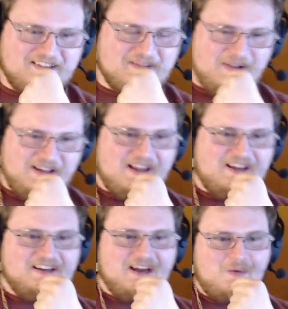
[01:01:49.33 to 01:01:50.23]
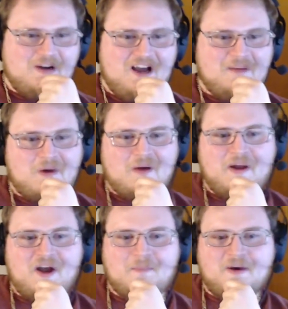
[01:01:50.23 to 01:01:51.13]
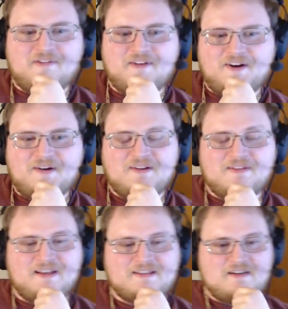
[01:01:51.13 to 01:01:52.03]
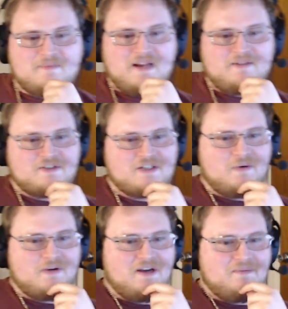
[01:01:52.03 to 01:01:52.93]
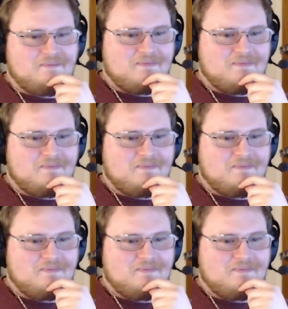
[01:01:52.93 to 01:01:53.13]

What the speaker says: But yeah, I'm gonna probably hop off here. Thanks everybody for showing up.